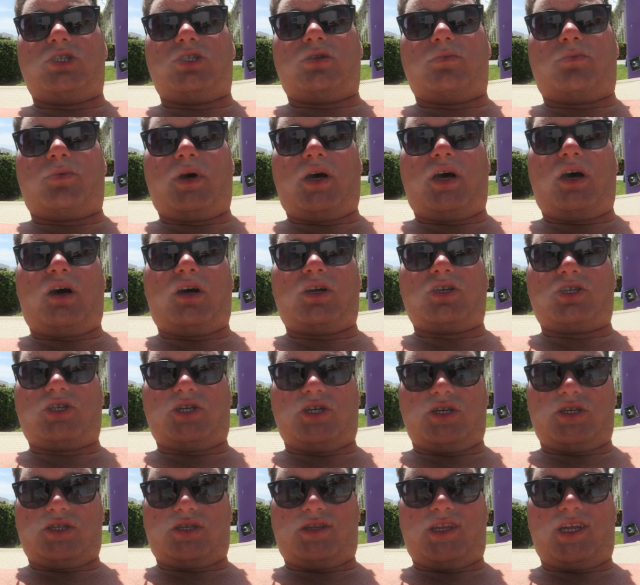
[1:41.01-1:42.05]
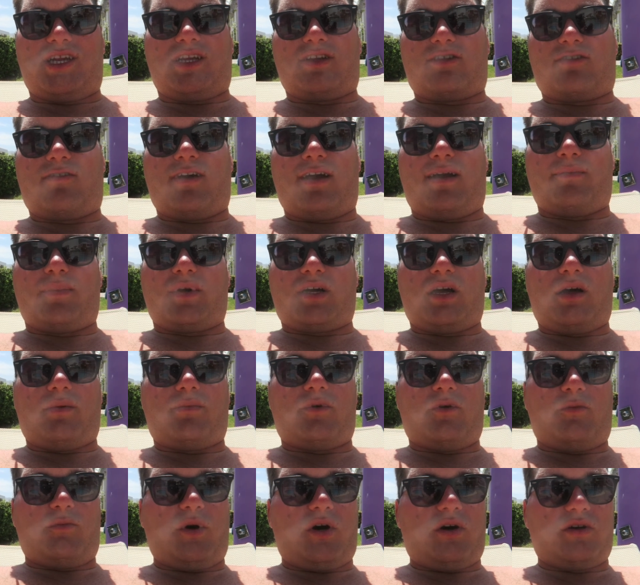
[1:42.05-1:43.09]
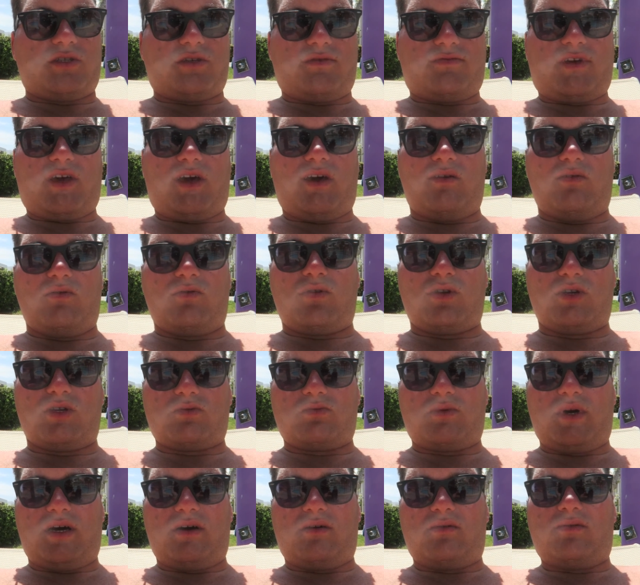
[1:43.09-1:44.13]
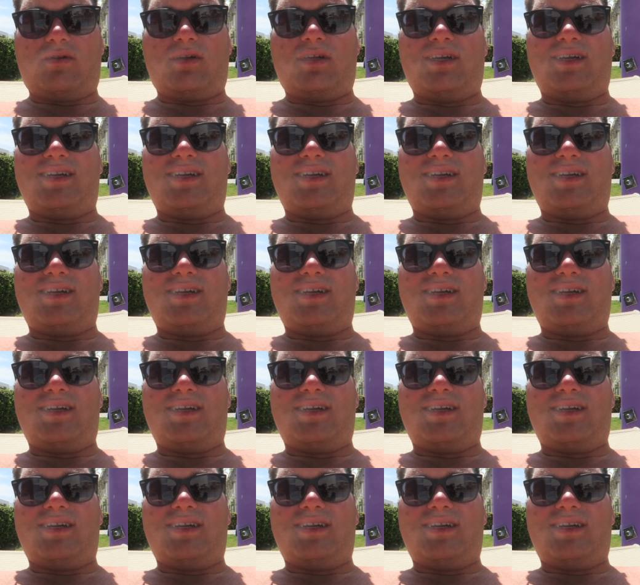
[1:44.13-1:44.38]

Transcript: departures I'm going to grab a couple of bottles of coke as well